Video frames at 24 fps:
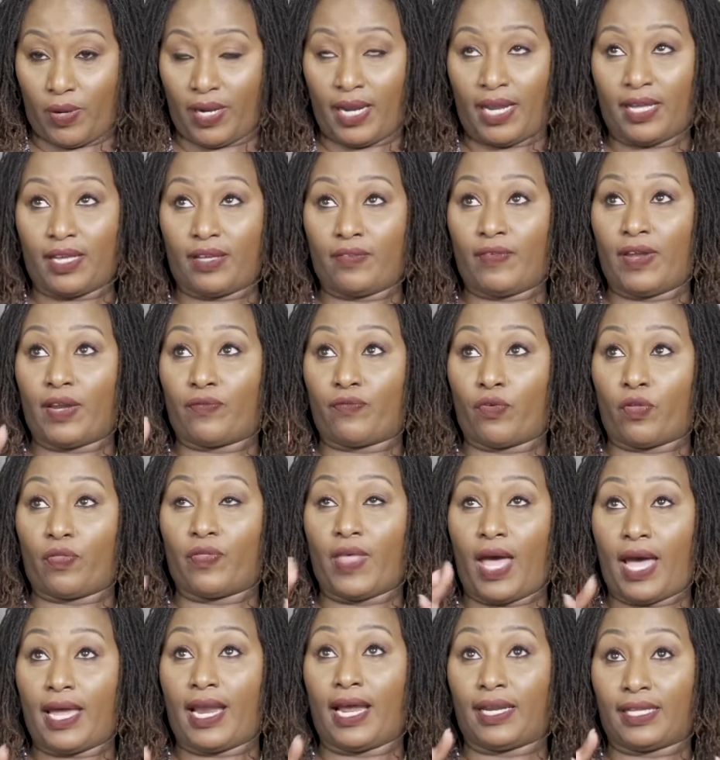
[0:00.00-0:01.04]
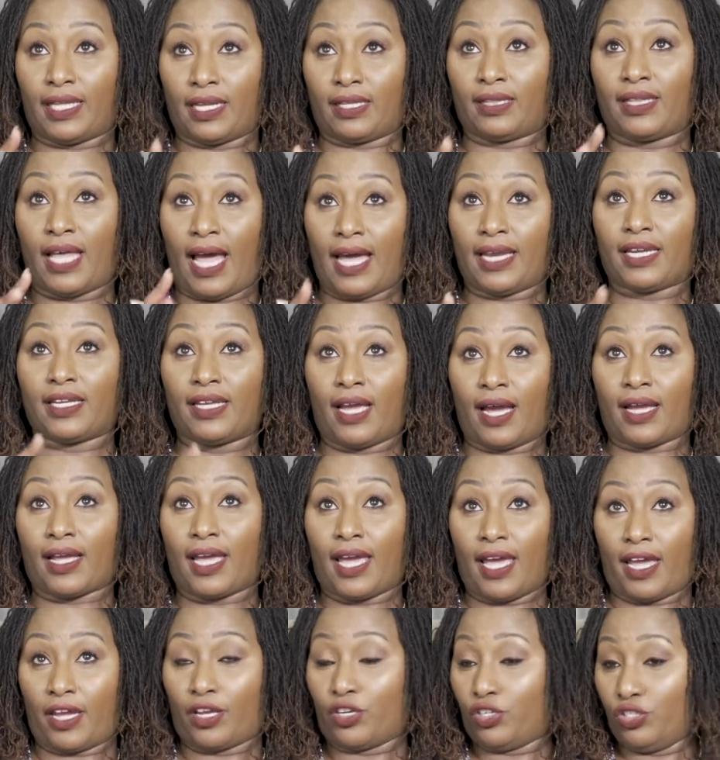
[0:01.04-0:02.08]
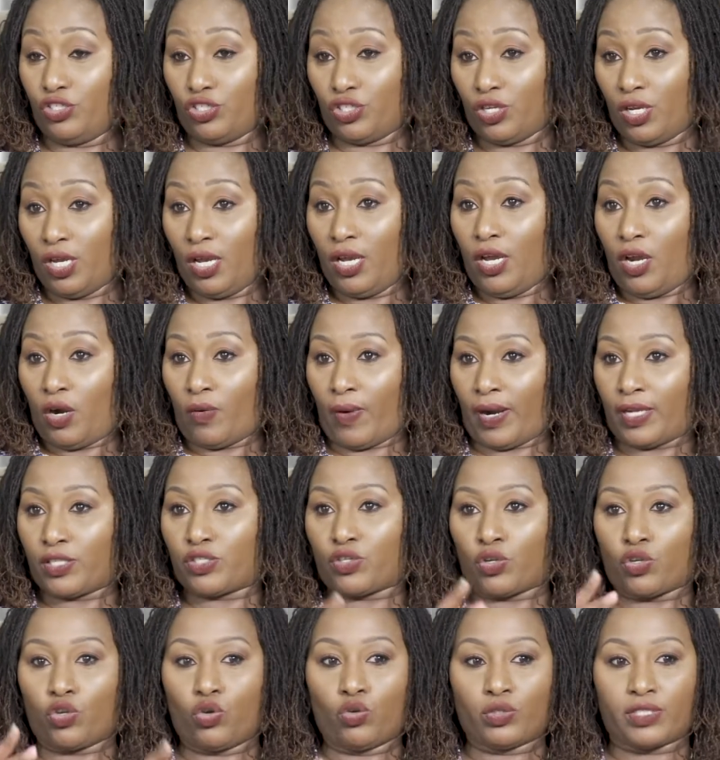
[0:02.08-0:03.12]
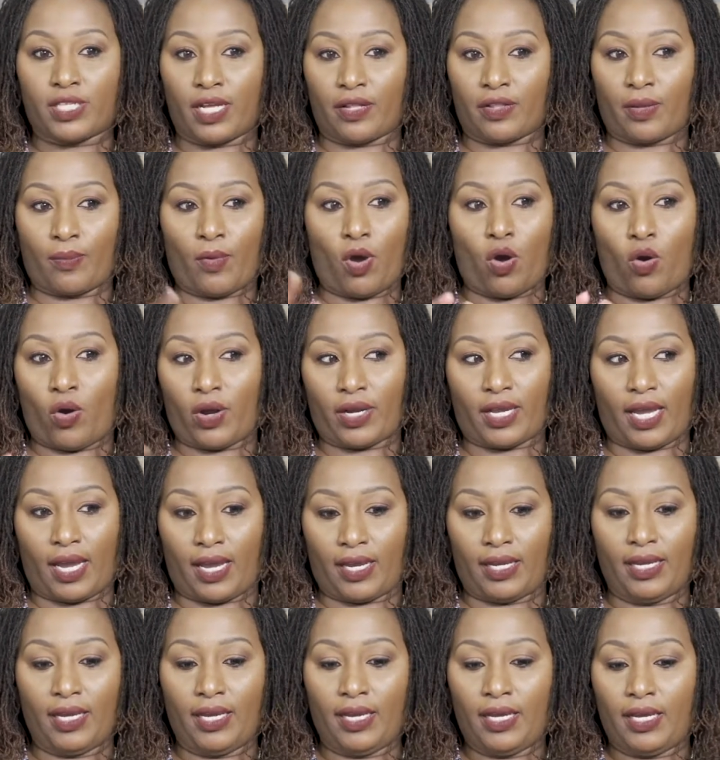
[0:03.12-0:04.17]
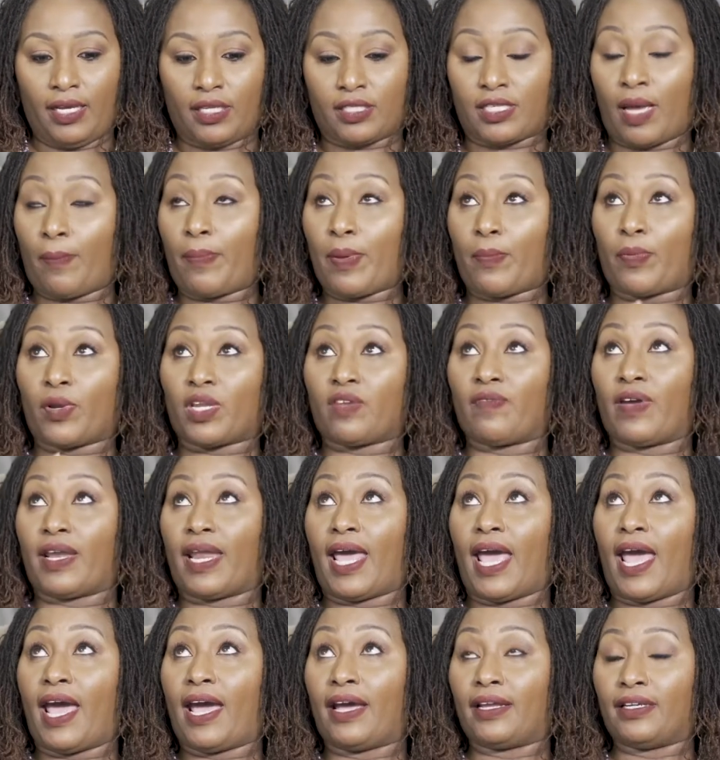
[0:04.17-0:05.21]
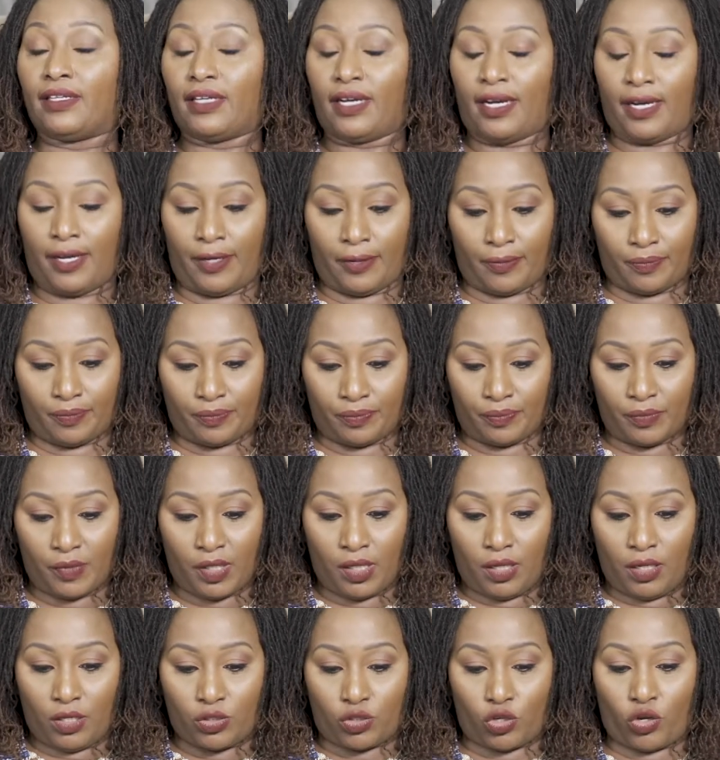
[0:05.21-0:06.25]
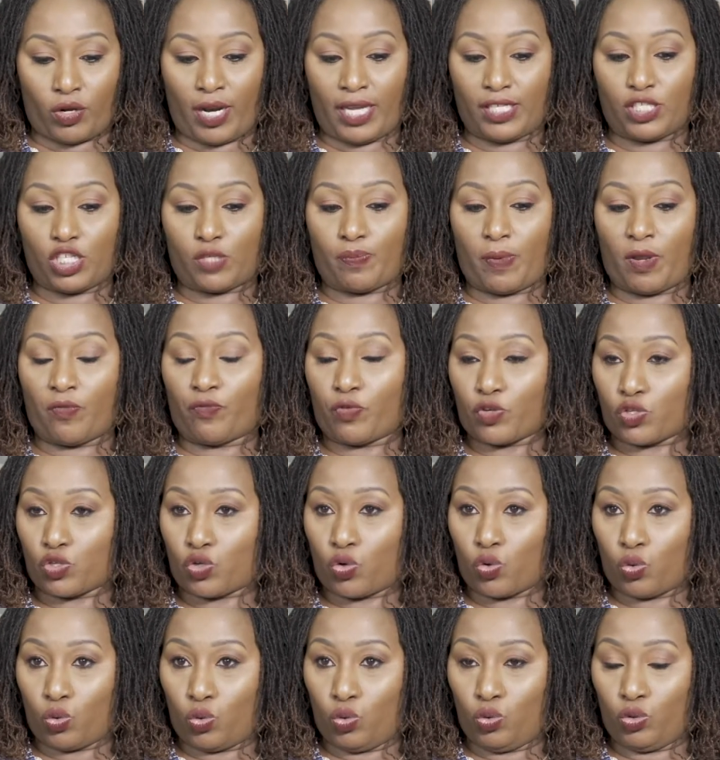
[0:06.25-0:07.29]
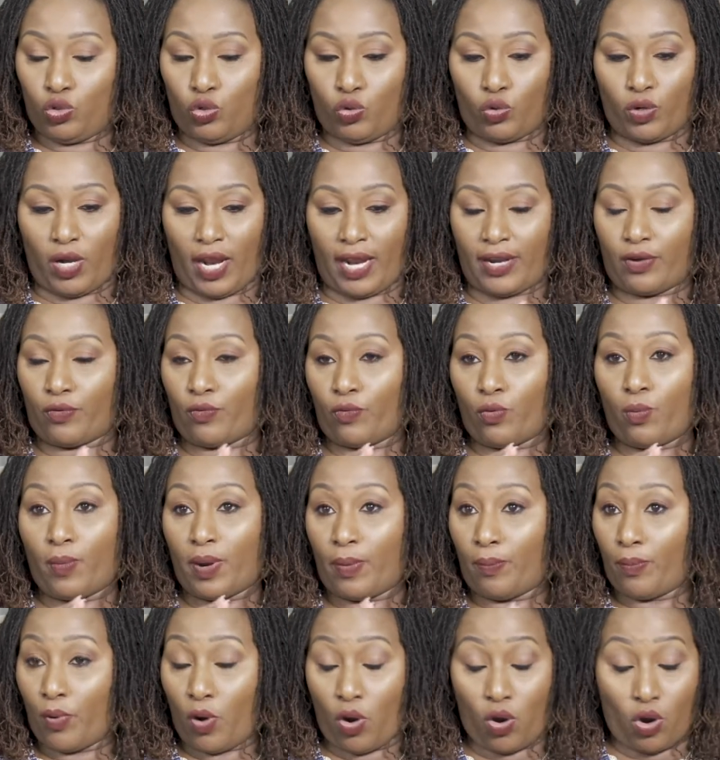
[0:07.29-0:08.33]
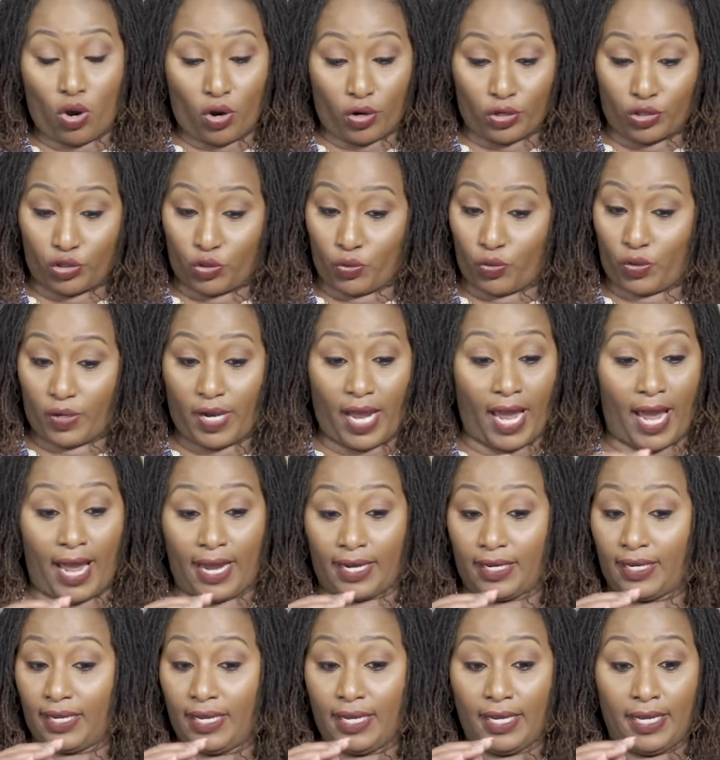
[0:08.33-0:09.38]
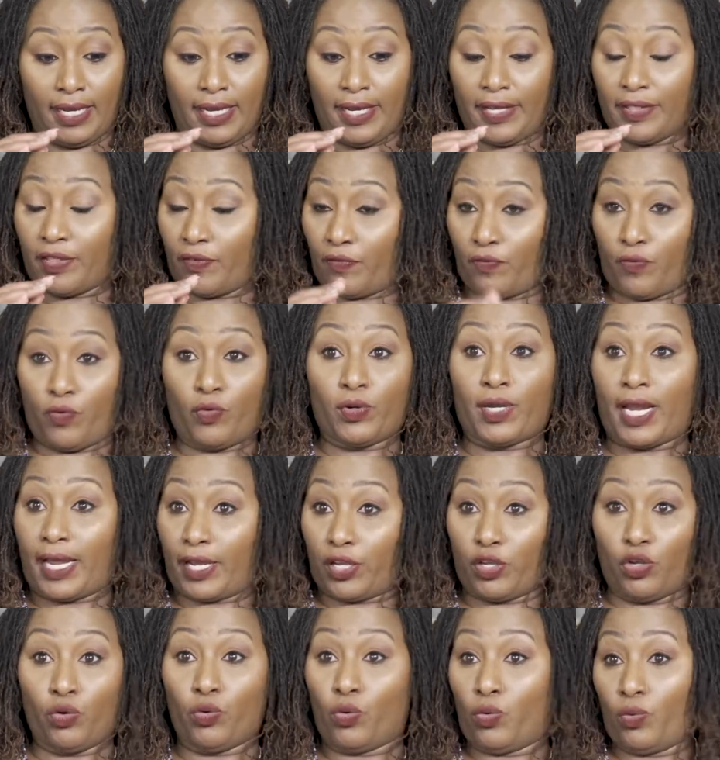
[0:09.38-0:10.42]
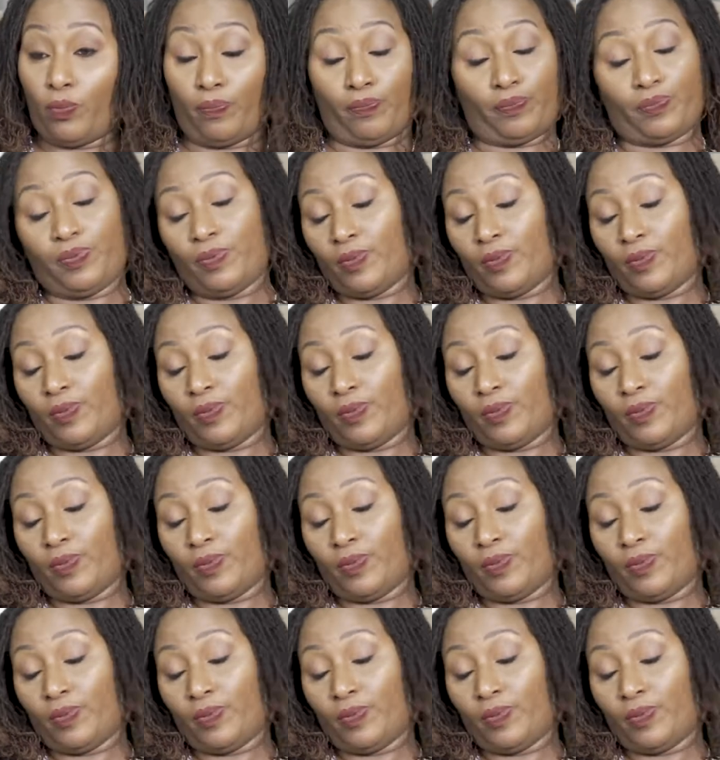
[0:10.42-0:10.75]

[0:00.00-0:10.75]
you and I, even for that at the, that young age right so you tell them oh okay some people even add um so you're not just paying for school you could add room and board you could add the food like you